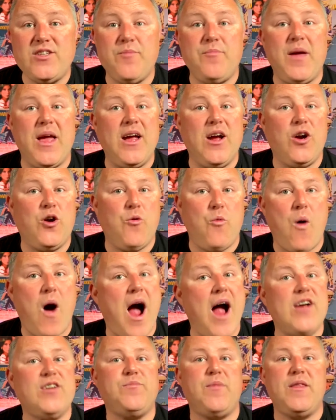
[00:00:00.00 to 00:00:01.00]
are being
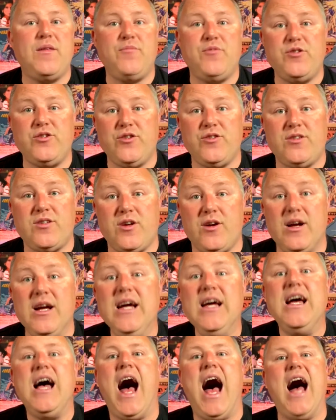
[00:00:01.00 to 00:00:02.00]
acquired by the producer.
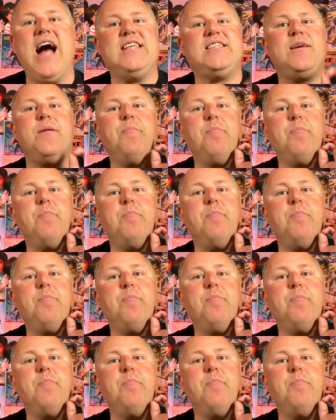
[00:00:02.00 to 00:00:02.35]
As a